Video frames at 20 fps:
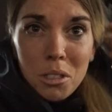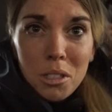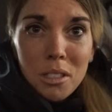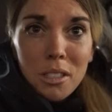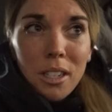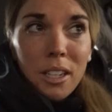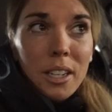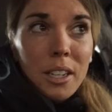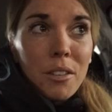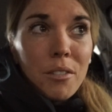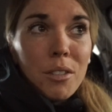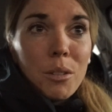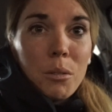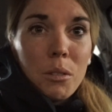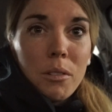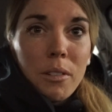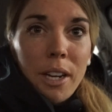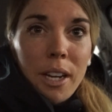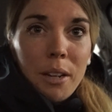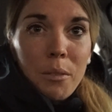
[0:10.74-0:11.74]
just got in from
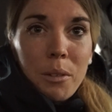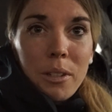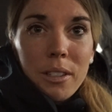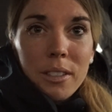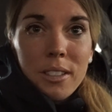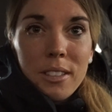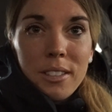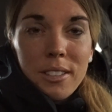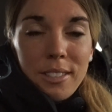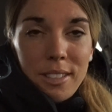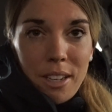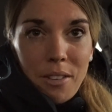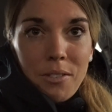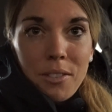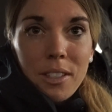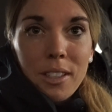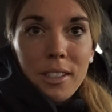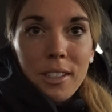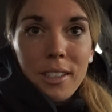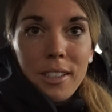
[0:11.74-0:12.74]
the rain. We are
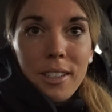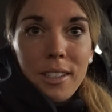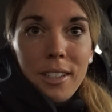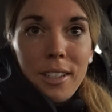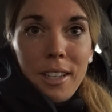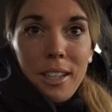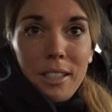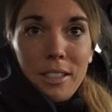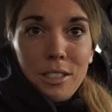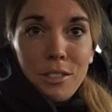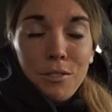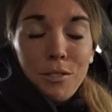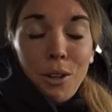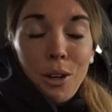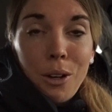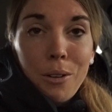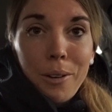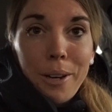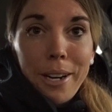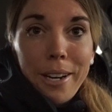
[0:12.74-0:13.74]
definitely into
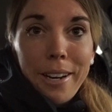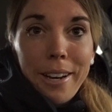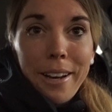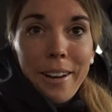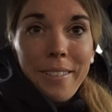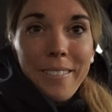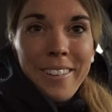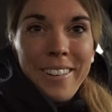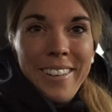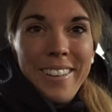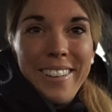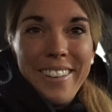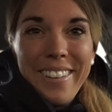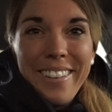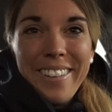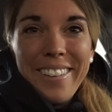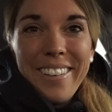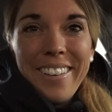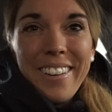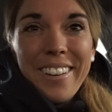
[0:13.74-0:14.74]
fall right now.
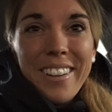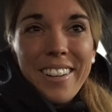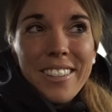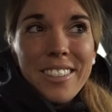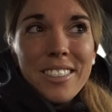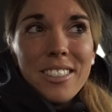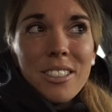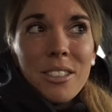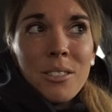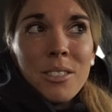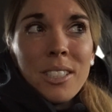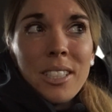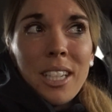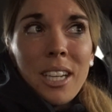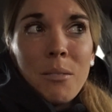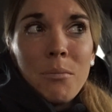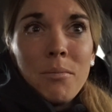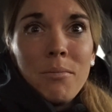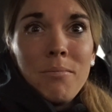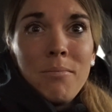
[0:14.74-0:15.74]
So today
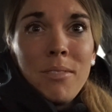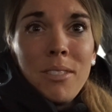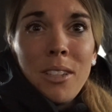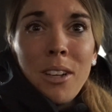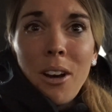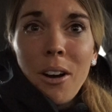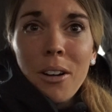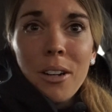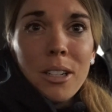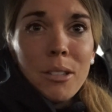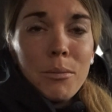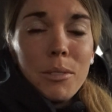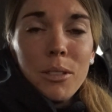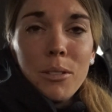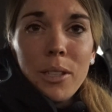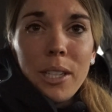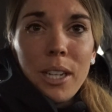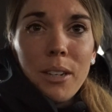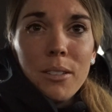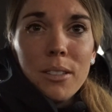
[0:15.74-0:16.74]
I'm not going to be
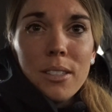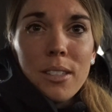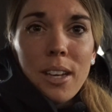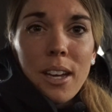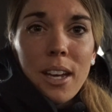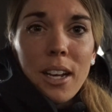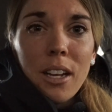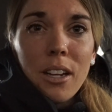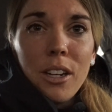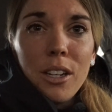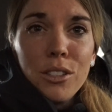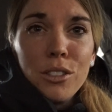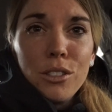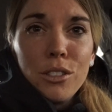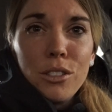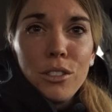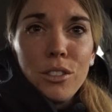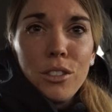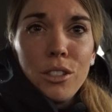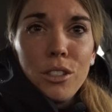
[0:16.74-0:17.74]
going outside. I got
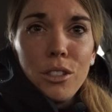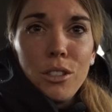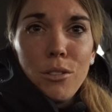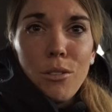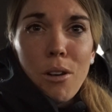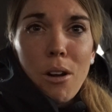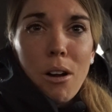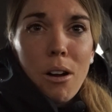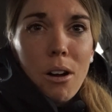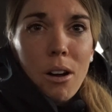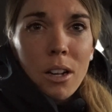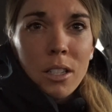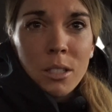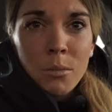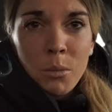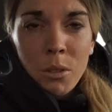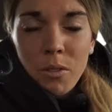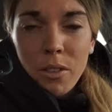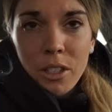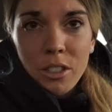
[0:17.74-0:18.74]
2
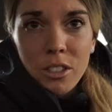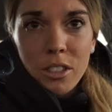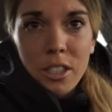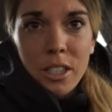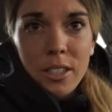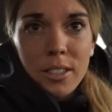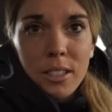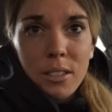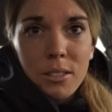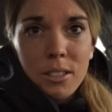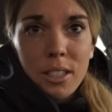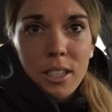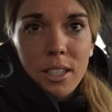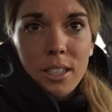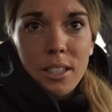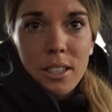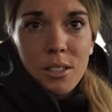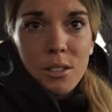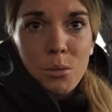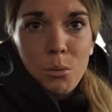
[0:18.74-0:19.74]
awesome adventure days
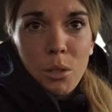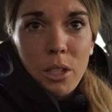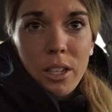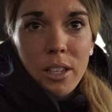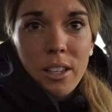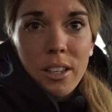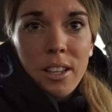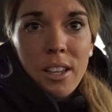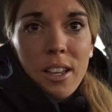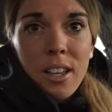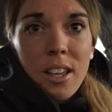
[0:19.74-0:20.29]
outside this week,